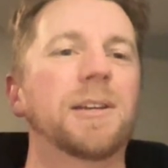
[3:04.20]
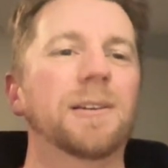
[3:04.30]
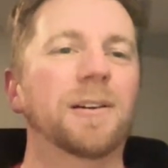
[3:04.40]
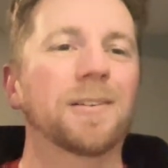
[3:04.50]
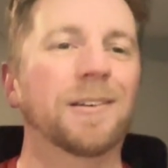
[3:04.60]

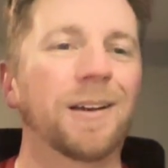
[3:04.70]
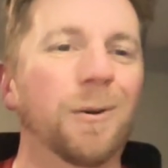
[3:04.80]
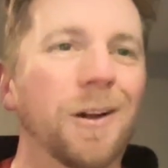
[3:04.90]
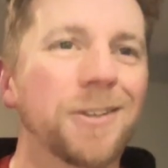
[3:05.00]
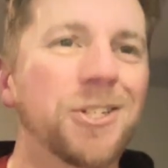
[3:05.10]
All right,
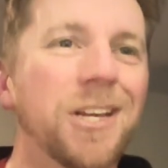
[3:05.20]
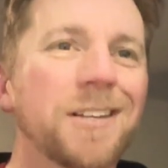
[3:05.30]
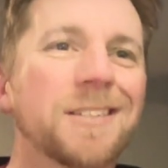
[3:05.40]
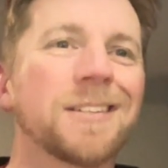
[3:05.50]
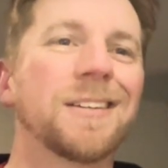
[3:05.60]
well,
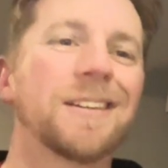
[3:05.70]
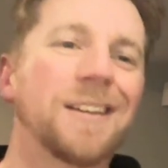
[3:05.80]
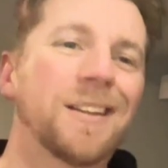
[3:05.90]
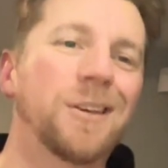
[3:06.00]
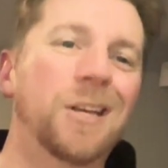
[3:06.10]
Cheeks,
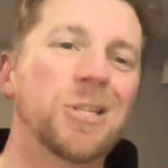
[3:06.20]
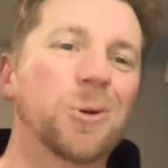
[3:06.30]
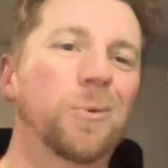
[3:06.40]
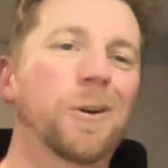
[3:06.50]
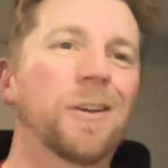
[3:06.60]
you get your
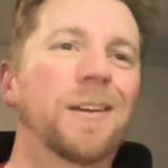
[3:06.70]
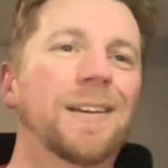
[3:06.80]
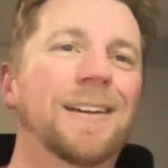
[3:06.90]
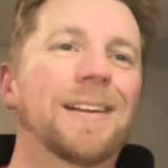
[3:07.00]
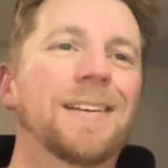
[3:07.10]
word,
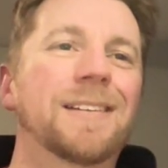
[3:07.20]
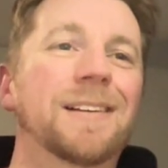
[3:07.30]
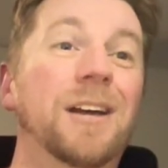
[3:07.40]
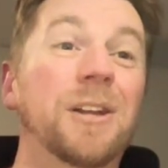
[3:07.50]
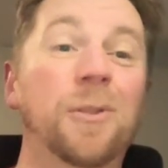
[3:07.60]
and
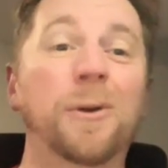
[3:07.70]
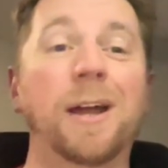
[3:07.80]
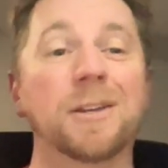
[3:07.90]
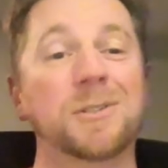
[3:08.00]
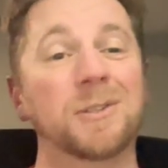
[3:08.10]
another
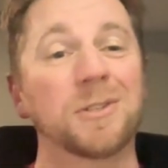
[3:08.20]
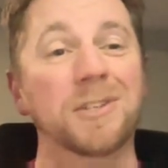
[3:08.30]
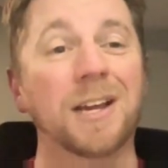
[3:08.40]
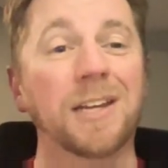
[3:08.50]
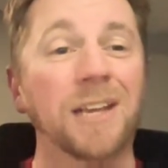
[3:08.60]
X.
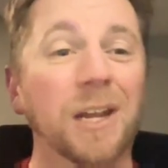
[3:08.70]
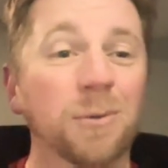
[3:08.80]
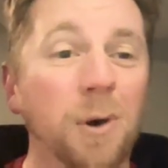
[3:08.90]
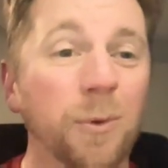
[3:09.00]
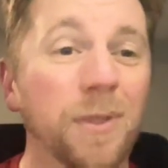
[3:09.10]
Second day in a
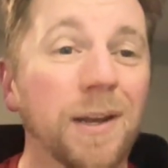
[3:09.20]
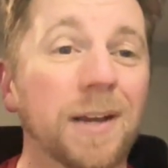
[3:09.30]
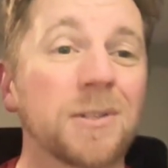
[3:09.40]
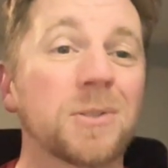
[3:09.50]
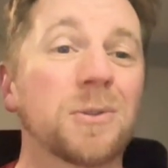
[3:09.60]
row with an
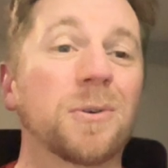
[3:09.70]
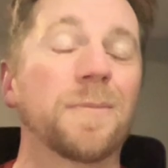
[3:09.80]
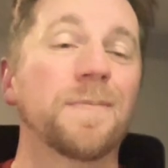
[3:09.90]
X, so.